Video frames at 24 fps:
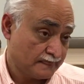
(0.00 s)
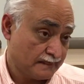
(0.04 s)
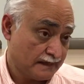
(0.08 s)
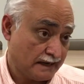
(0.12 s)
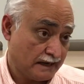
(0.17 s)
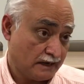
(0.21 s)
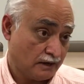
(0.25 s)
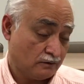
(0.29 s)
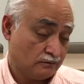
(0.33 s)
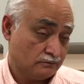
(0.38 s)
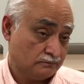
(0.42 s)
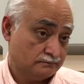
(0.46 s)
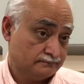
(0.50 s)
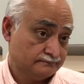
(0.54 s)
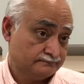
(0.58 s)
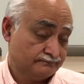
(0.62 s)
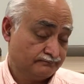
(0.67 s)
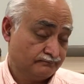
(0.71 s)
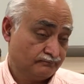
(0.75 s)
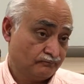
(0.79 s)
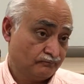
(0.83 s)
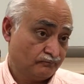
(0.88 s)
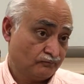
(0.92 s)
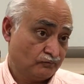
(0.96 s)
Now,
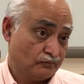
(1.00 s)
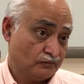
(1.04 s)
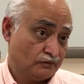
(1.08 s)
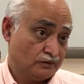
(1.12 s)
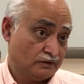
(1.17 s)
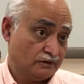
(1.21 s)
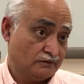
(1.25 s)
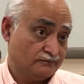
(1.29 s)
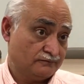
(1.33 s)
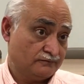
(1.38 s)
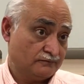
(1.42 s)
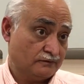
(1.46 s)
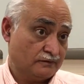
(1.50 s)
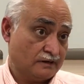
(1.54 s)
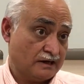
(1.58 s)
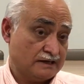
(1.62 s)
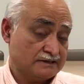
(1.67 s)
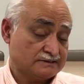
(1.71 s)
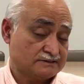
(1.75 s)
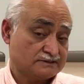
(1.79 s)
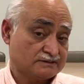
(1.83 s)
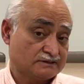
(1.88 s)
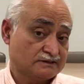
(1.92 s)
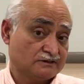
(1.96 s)
if you're
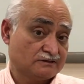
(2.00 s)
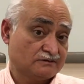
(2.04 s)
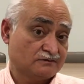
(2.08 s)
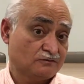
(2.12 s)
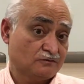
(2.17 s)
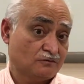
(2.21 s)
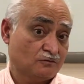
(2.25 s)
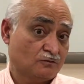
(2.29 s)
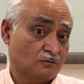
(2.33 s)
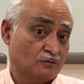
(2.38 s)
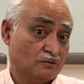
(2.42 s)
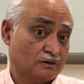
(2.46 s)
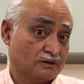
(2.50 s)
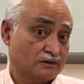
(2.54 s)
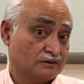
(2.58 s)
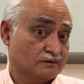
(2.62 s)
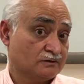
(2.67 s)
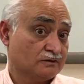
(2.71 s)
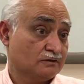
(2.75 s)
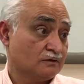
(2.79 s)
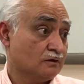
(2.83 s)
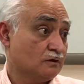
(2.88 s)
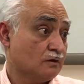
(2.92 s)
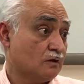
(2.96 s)
asking what are
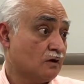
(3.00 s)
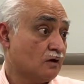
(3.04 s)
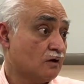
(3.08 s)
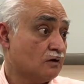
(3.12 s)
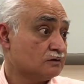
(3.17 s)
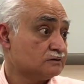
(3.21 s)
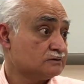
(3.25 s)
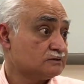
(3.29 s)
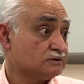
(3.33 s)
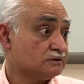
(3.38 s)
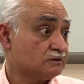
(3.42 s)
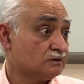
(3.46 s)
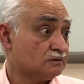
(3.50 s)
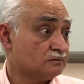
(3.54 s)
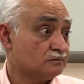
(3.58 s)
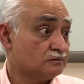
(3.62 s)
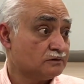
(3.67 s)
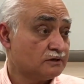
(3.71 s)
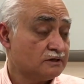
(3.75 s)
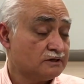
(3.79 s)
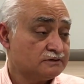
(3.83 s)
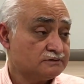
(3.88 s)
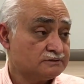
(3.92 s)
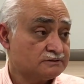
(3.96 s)
the
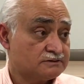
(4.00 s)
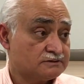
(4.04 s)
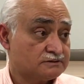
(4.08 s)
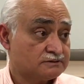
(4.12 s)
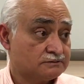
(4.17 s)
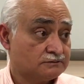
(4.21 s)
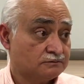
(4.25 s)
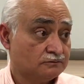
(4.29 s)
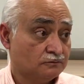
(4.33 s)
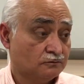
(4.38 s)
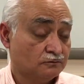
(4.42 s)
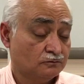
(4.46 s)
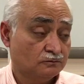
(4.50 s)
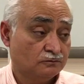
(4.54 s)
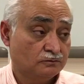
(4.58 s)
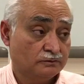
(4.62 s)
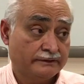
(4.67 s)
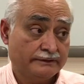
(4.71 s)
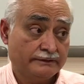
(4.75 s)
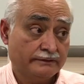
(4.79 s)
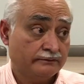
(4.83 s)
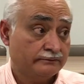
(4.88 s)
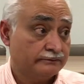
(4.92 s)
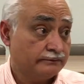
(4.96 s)
long-term risks,
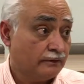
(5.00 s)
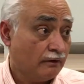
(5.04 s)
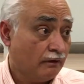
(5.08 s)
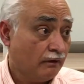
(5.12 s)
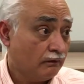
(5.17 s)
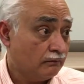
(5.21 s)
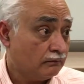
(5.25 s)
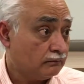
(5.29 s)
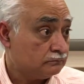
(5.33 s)
we don't know.